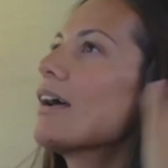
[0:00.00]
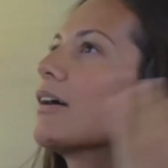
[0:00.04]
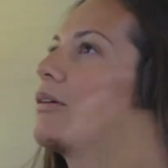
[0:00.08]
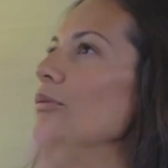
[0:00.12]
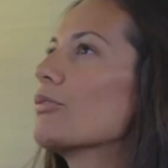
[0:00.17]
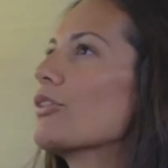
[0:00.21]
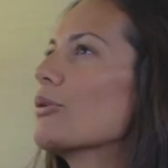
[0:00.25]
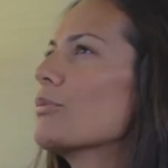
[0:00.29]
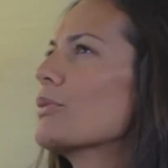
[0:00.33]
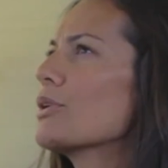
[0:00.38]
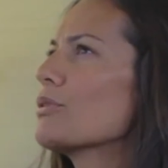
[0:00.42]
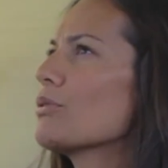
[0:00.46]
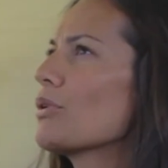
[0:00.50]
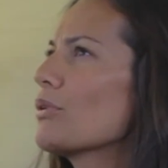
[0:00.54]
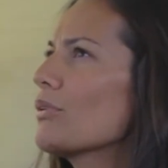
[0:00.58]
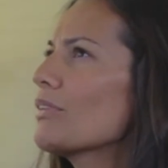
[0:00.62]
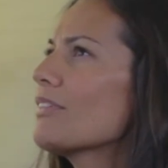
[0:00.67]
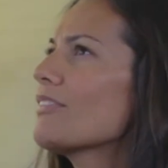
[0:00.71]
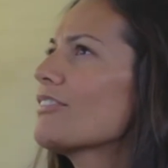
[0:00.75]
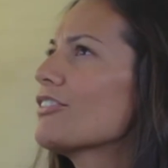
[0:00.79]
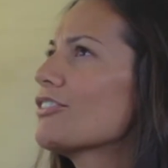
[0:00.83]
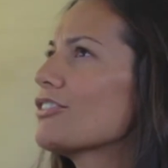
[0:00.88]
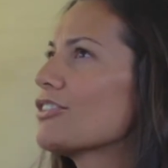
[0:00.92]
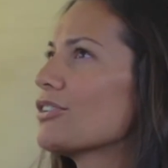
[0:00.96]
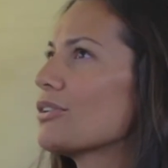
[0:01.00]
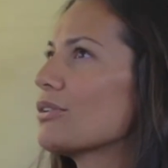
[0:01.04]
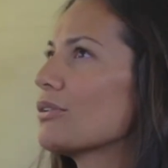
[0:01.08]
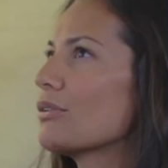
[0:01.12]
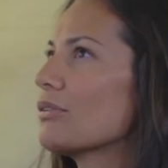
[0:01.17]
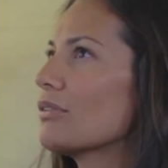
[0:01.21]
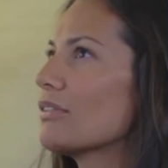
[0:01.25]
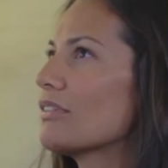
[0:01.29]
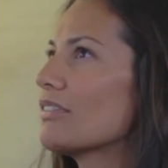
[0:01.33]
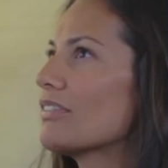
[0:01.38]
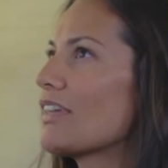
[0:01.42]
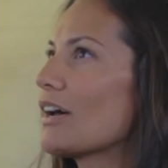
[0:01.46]
The Monroe
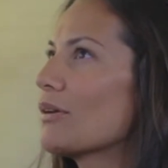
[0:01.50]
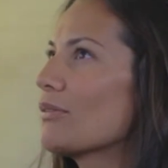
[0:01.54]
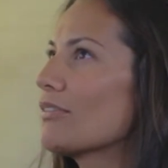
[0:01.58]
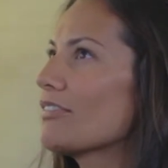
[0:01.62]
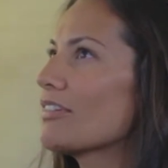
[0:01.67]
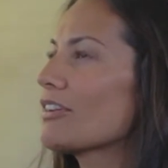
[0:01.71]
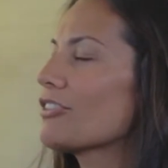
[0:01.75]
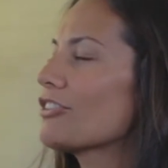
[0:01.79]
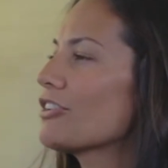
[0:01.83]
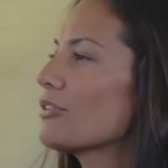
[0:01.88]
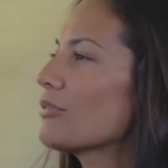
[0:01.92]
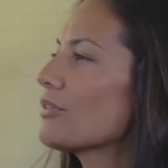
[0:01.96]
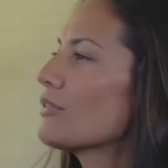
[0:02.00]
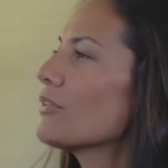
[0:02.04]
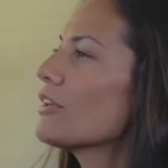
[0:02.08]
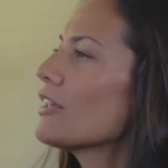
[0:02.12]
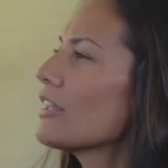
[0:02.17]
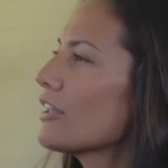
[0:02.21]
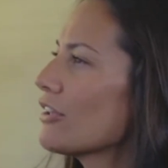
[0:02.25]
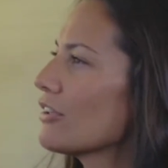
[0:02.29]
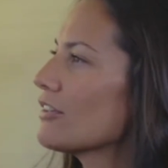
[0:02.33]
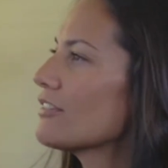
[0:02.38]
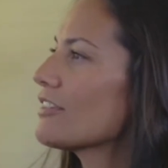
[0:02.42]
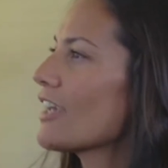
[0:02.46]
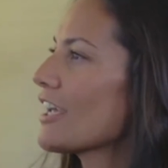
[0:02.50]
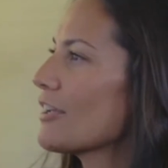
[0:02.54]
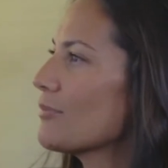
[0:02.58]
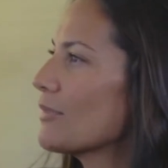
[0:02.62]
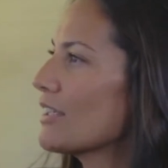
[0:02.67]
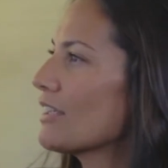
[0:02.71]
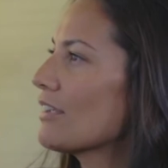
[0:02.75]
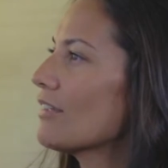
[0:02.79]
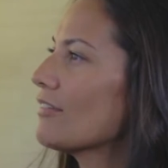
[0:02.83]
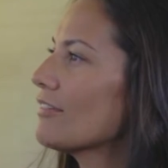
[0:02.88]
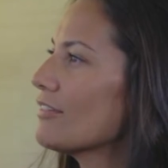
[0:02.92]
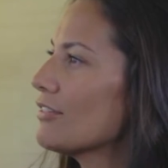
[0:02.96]
Institute, that was actually really good
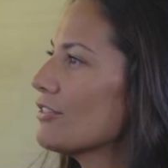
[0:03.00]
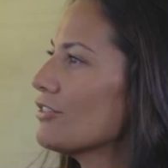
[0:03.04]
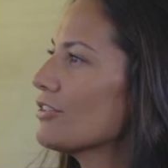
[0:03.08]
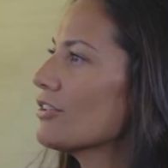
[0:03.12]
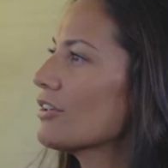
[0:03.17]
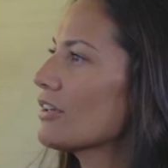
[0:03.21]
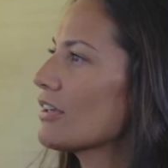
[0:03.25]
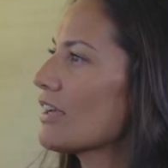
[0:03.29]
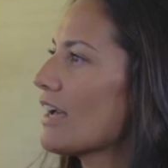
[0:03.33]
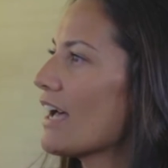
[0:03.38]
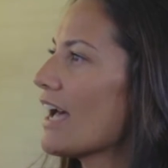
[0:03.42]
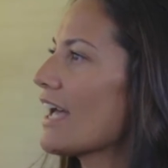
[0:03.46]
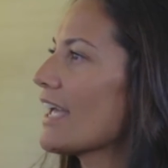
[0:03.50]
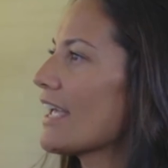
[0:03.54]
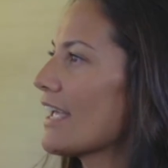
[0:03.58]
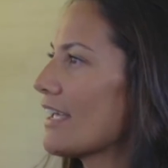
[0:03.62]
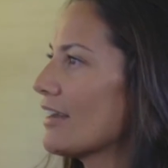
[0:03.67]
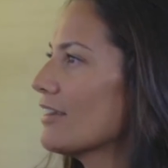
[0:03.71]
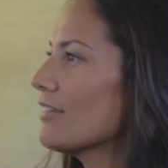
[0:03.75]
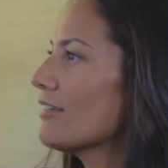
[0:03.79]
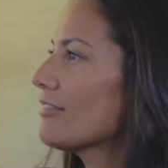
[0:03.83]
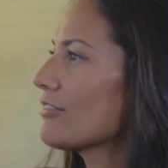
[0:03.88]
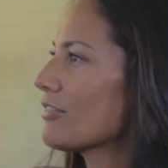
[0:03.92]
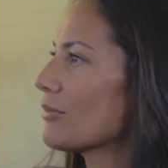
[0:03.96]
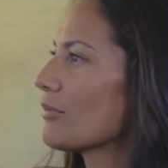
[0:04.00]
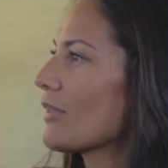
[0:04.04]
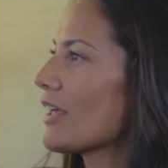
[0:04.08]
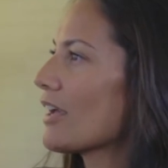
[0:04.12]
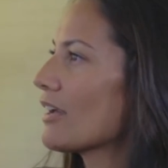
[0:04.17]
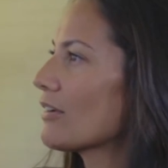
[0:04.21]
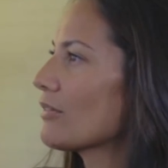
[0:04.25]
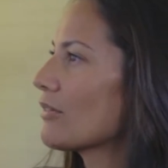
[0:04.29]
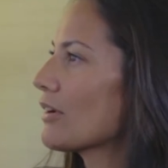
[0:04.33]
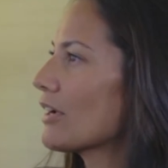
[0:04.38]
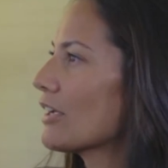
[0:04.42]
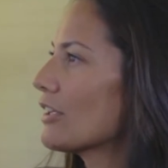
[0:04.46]
timing because you took a hiatus from
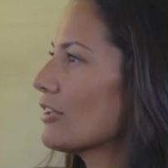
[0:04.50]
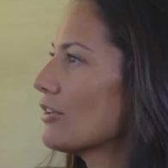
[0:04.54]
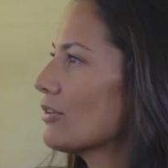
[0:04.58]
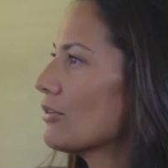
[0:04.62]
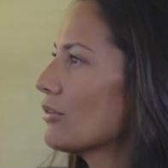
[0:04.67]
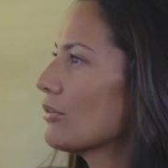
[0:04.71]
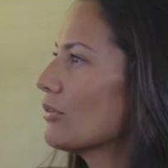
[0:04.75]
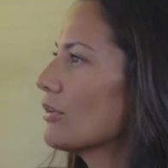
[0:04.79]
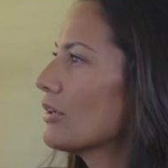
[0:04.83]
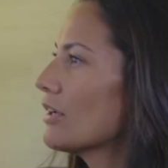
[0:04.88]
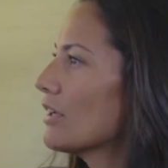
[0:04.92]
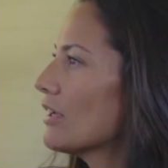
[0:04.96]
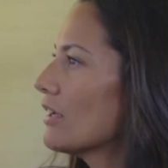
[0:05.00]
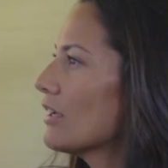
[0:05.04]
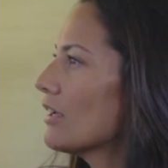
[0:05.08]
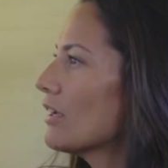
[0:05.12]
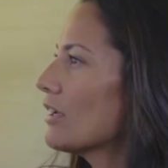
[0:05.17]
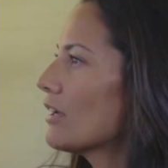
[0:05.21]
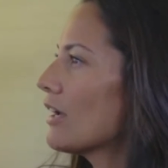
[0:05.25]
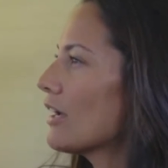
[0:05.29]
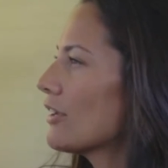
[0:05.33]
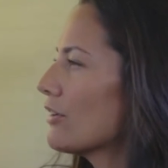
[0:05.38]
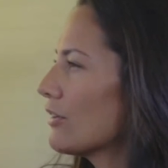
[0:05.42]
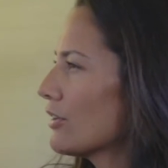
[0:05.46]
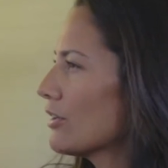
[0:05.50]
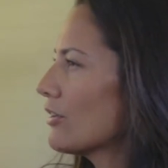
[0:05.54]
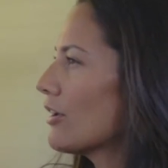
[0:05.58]
that, right? I know you